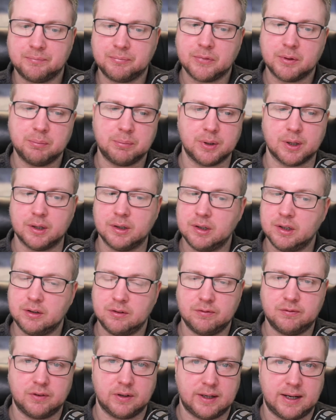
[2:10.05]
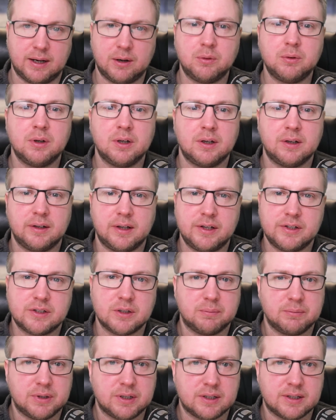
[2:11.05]
But for now, let's jump
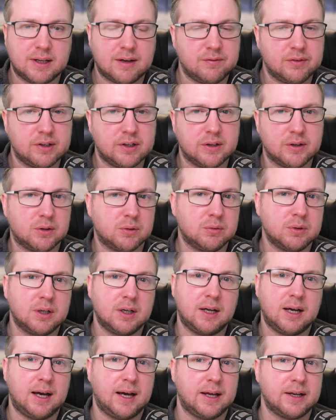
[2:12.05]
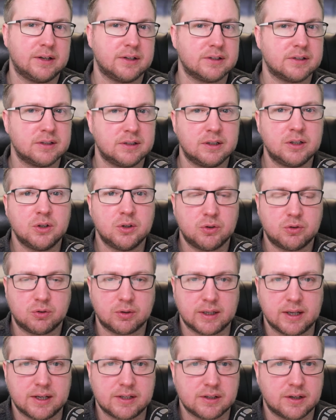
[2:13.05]
into that video and
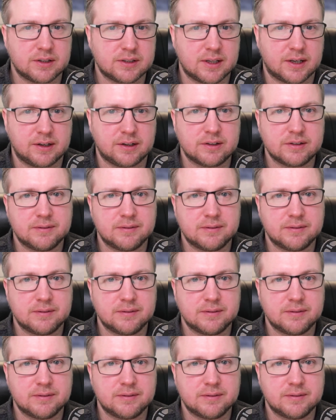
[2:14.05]
create our tenant.